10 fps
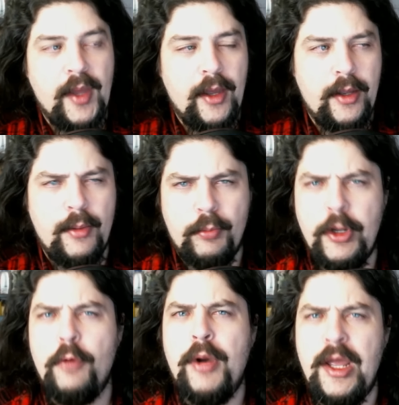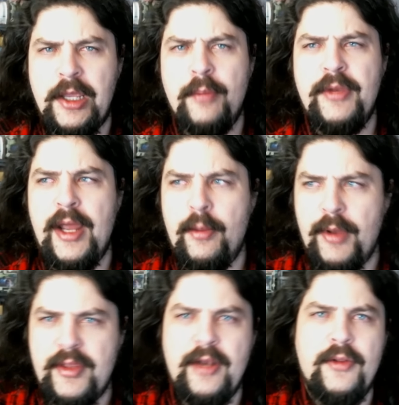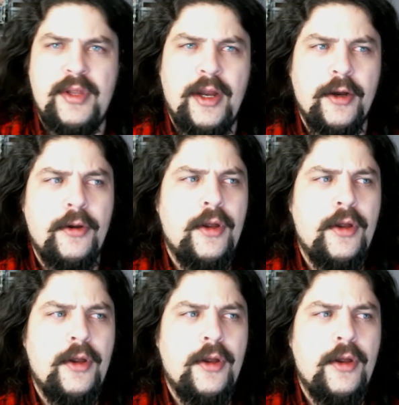It'll probably come down by the end of the year.